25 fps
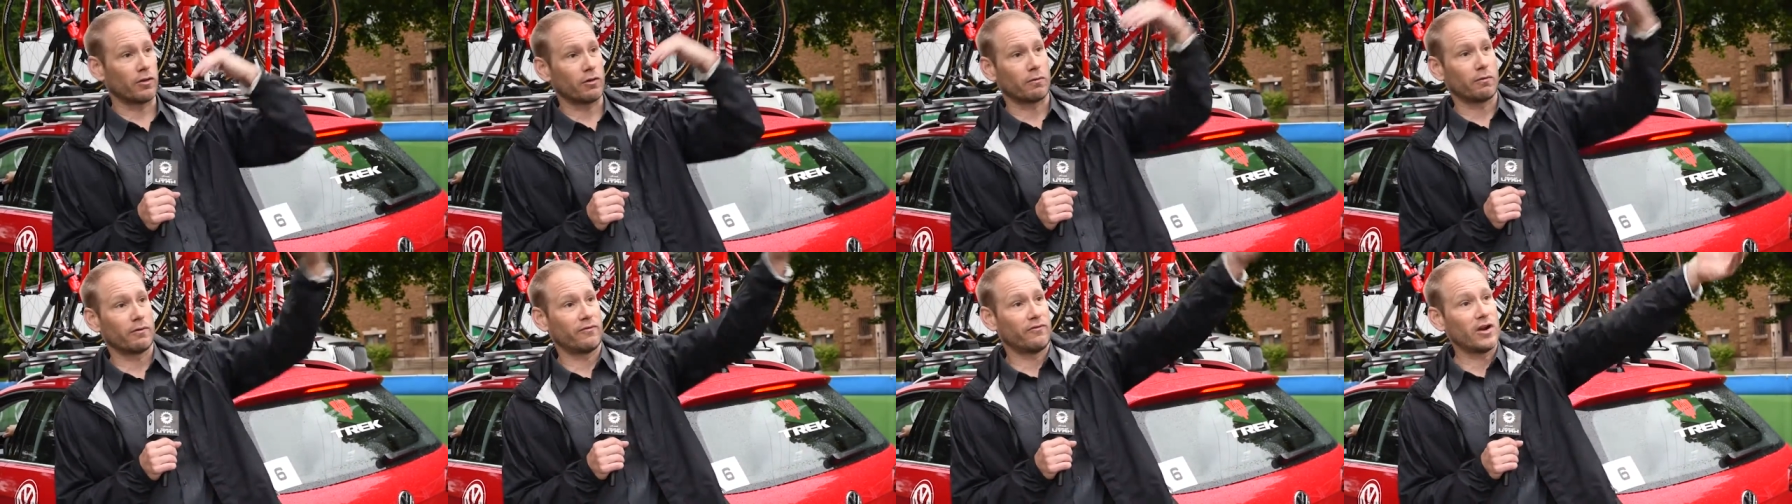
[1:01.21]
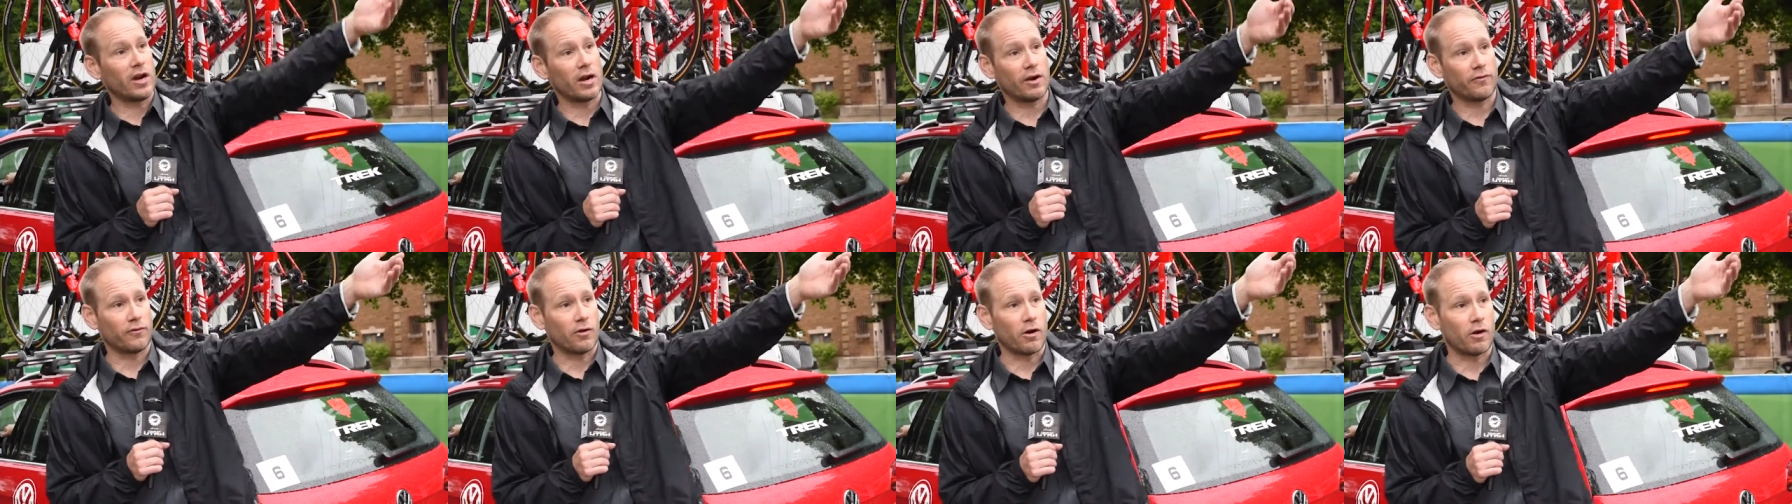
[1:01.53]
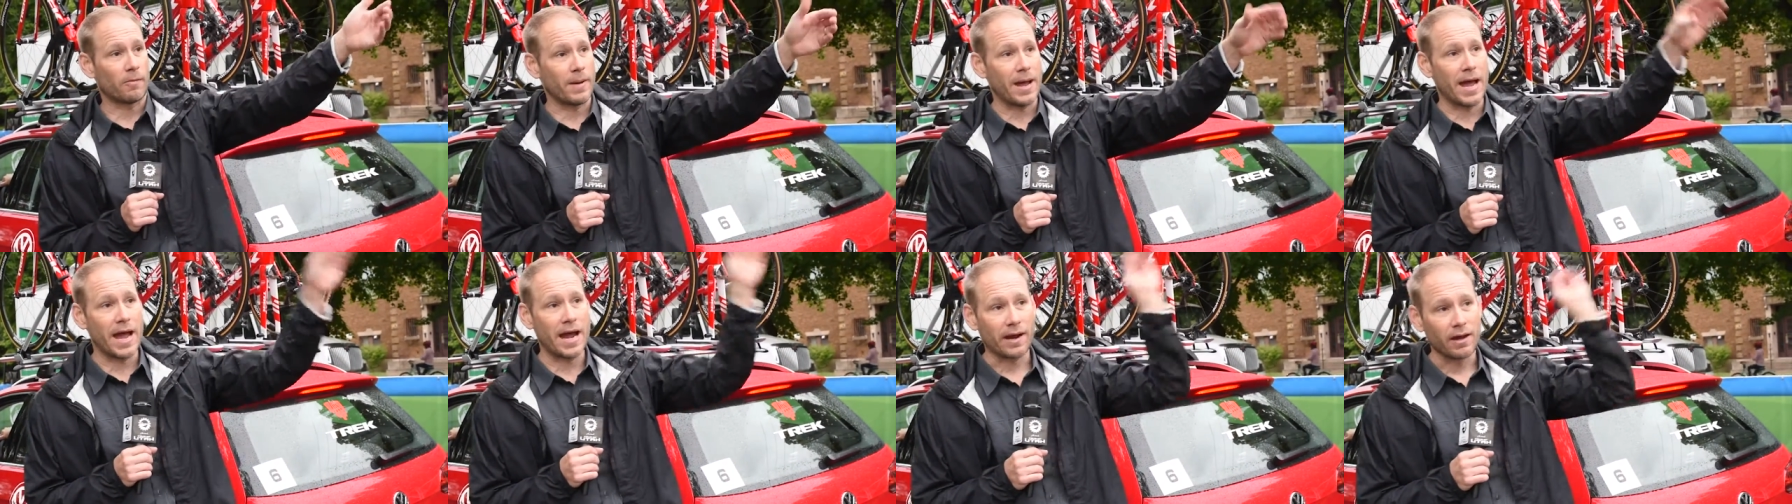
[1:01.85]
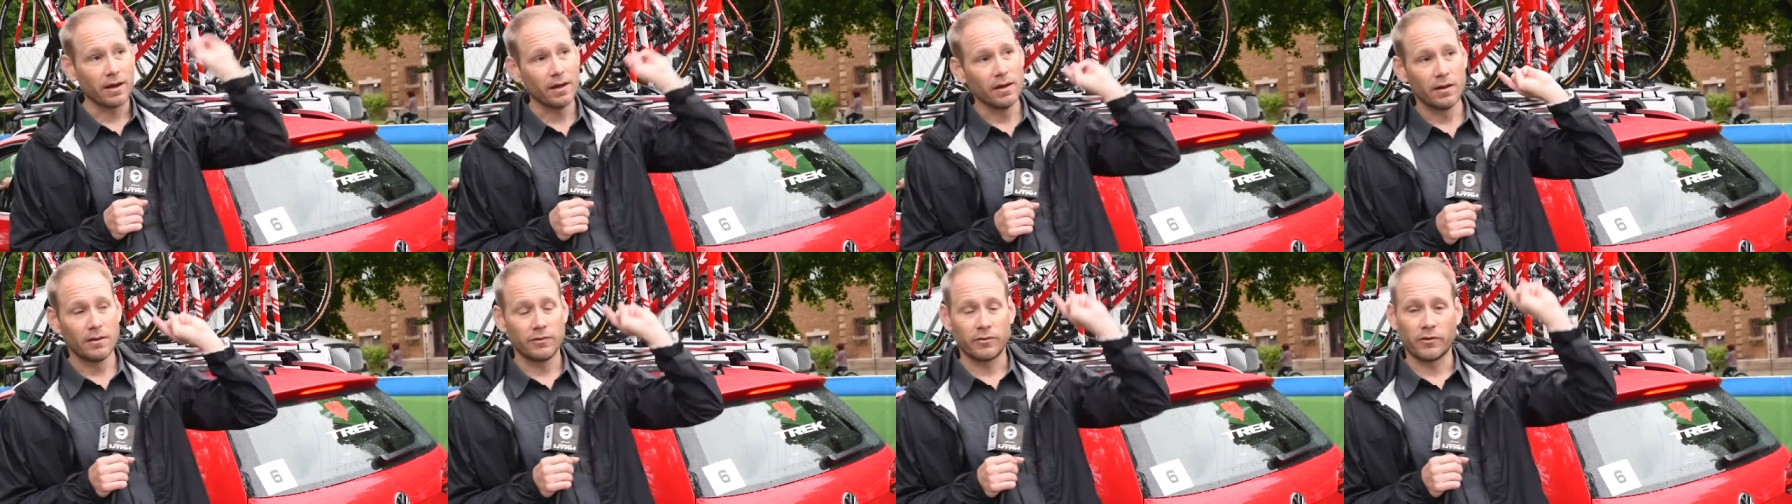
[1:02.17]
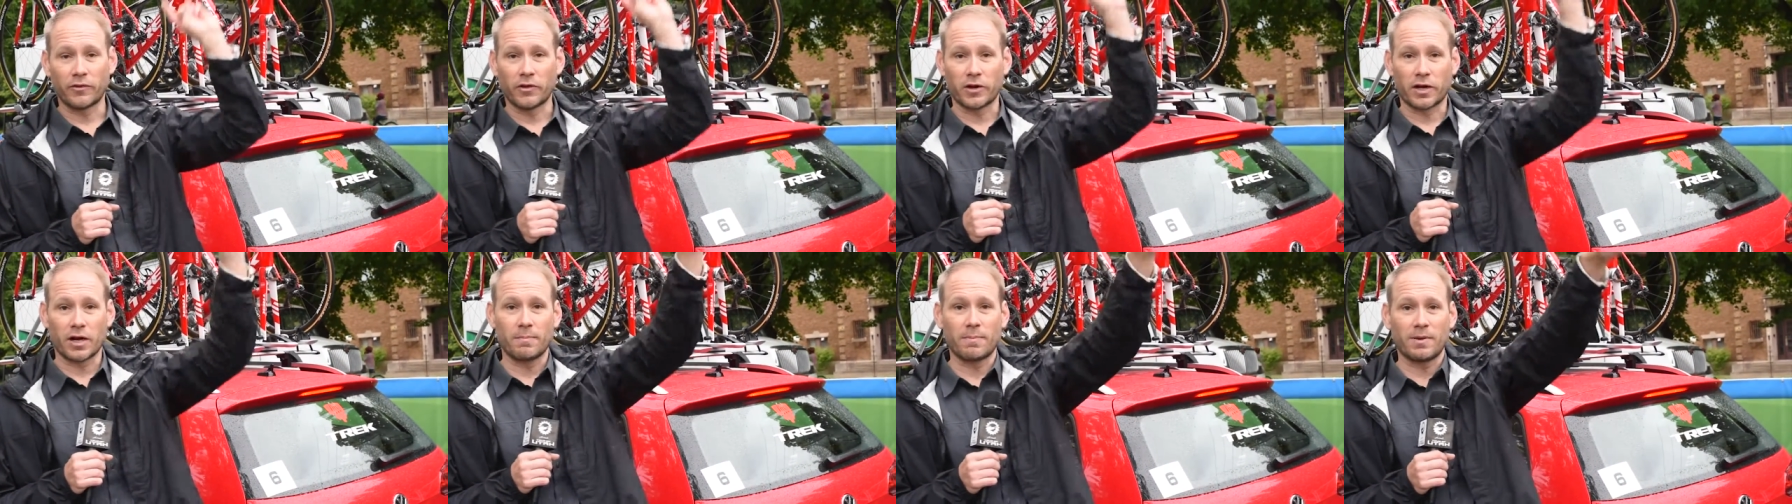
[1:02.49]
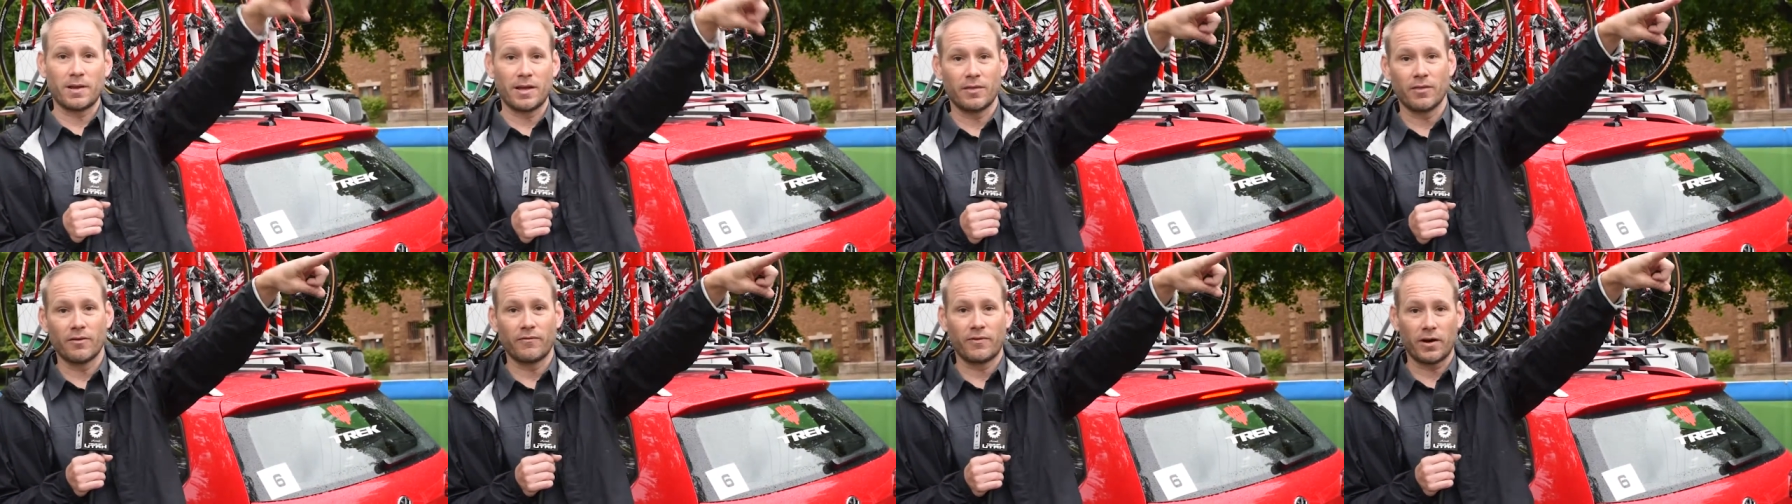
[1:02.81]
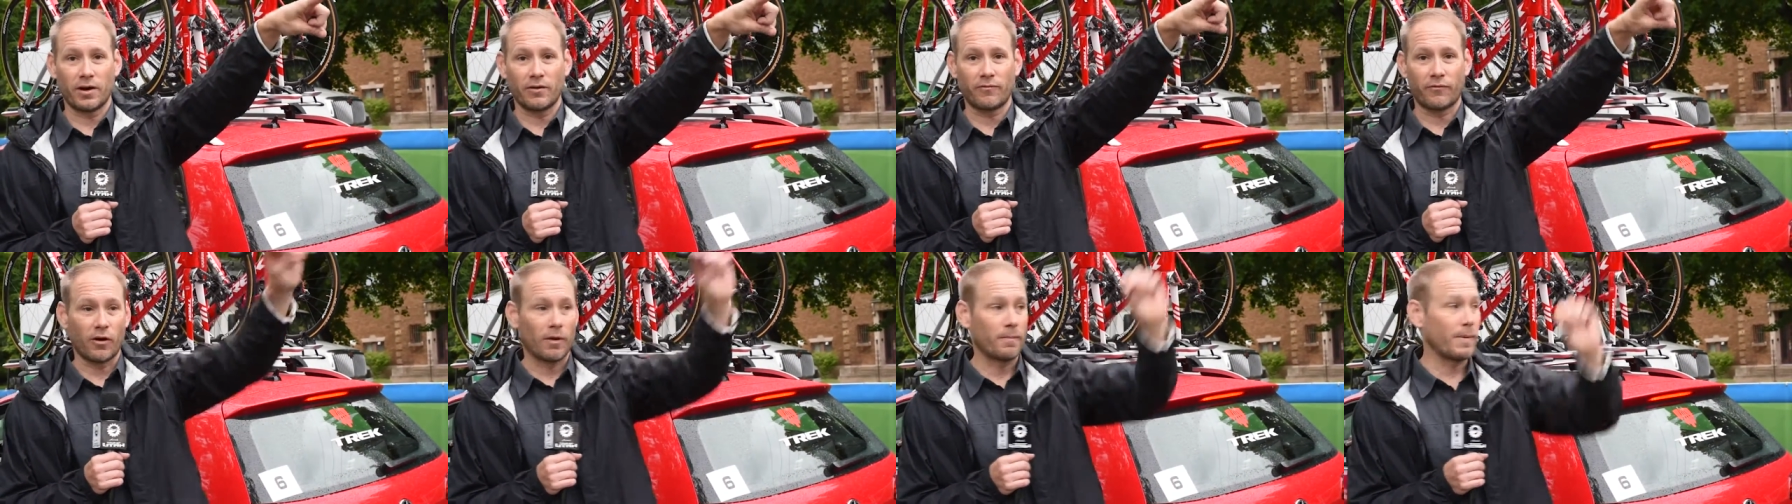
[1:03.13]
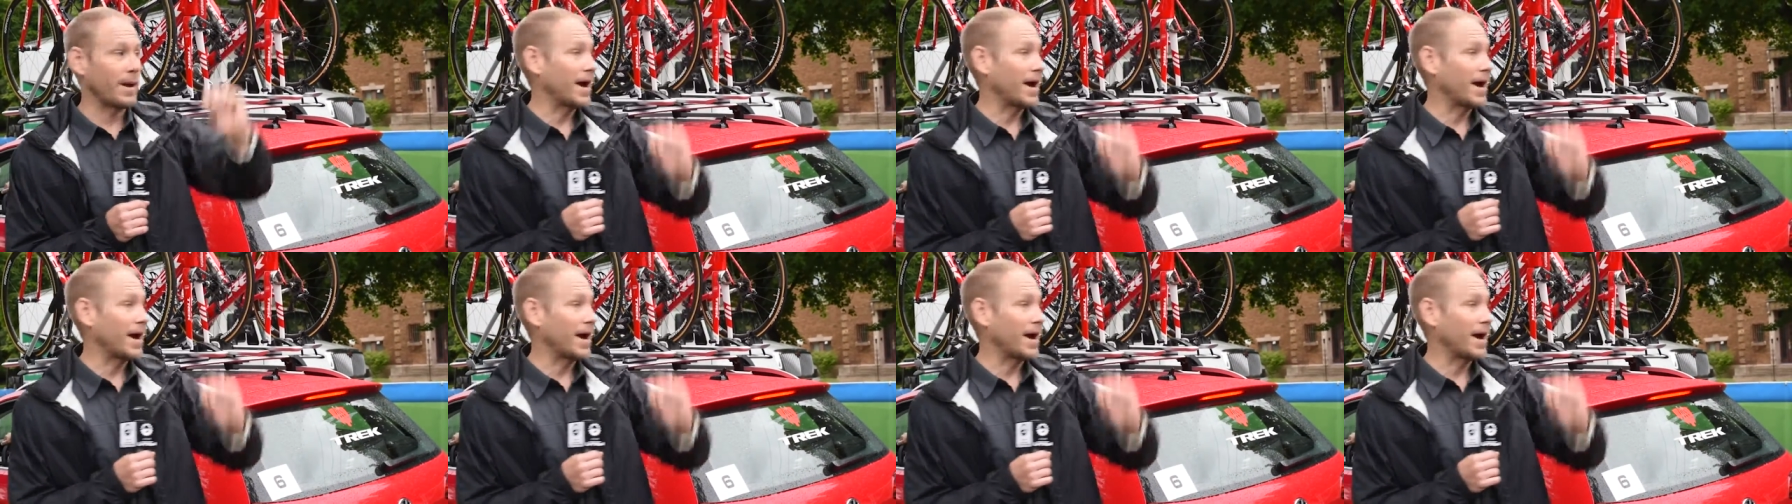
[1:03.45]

they're very far back, then they're going to be in the very far